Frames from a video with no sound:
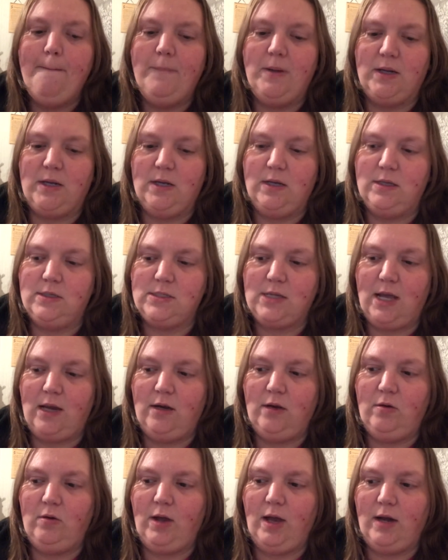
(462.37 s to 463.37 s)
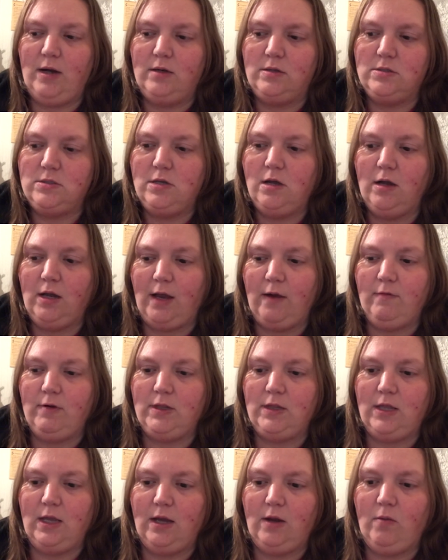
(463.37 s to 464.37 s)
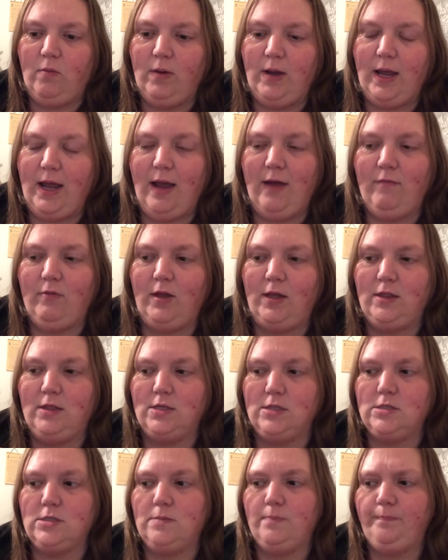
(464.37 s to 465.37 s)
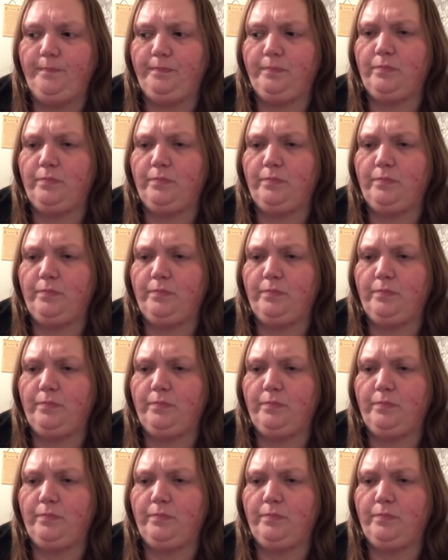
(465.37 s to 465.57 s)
because I do kind of tuck everything away. I have like this